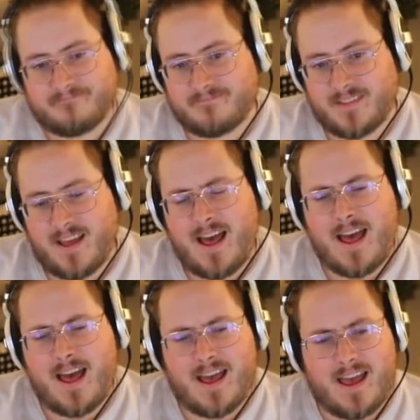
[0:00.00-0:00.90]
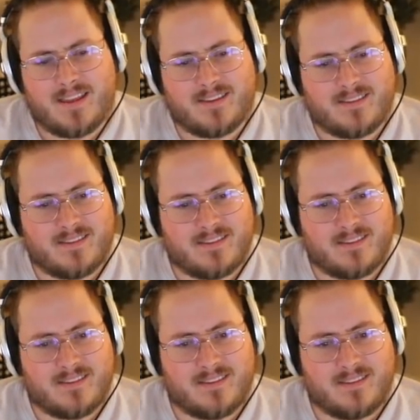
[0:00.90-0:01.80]

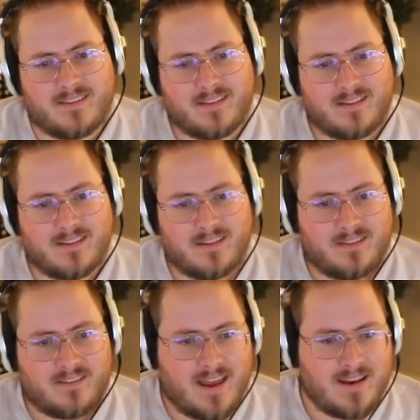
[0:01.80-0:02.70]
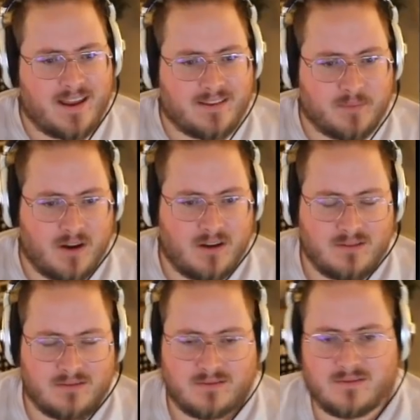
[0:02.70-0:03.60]
Yes! Send it,
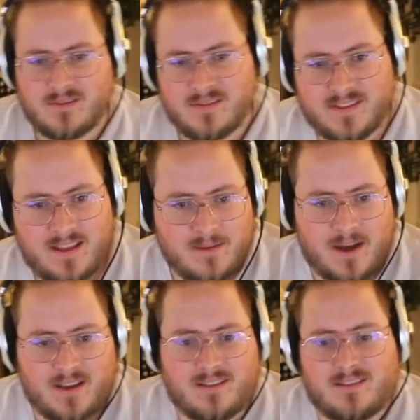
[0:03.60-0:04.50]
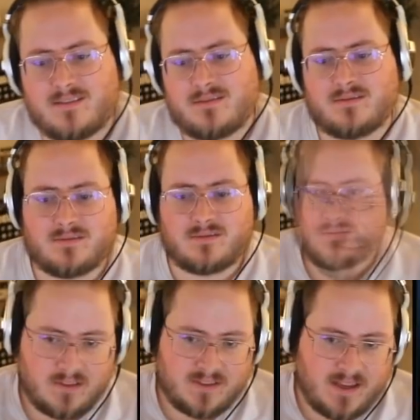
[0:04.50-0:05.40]
bro. Send the money.
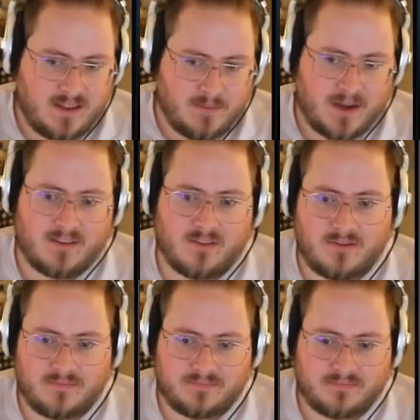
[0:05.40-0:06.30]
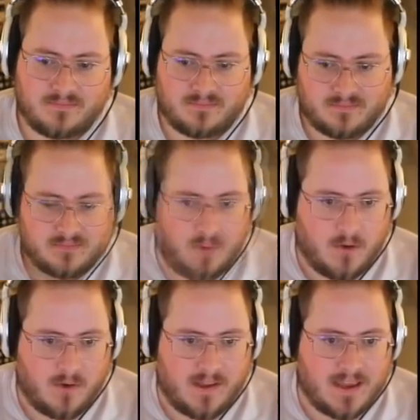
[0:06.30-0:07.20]
Send the money, dude. We're gonna
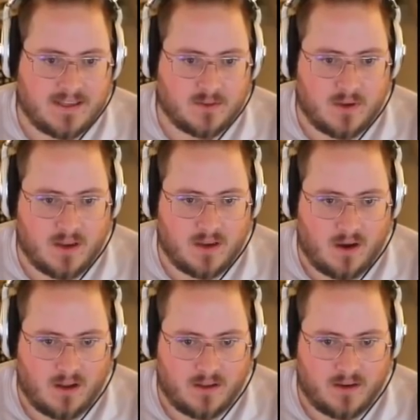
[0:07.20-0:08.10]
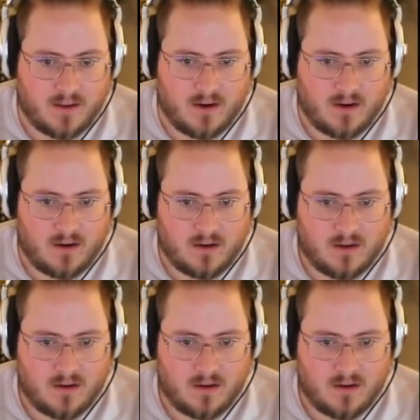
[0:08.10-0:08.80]
go to the ace queen all in here.